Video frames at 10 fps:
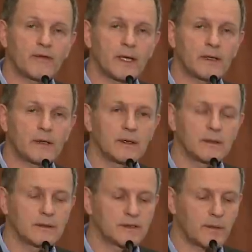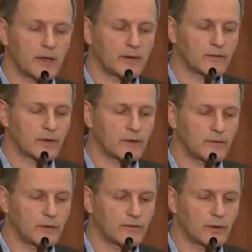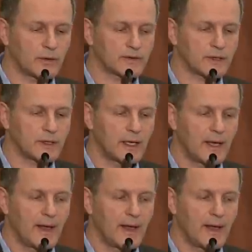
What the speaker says: find a spot in front of you to focus on,